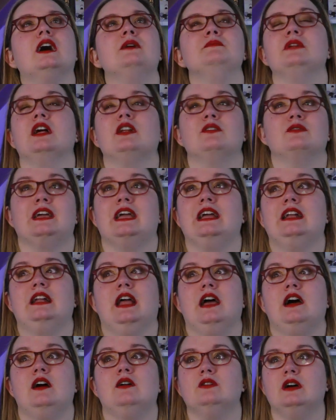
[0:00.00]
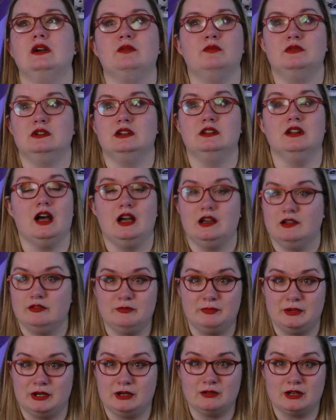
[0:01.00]
I'm not okay now. I would not
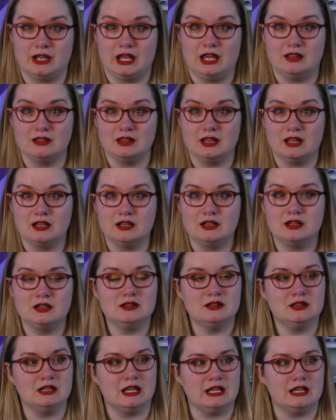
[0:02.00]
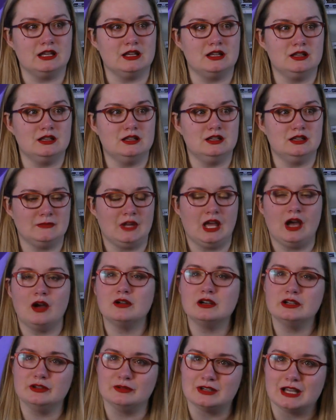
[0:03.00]
have been okay then. Like, how
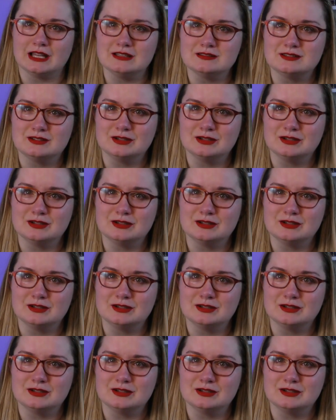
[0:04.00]
are you guys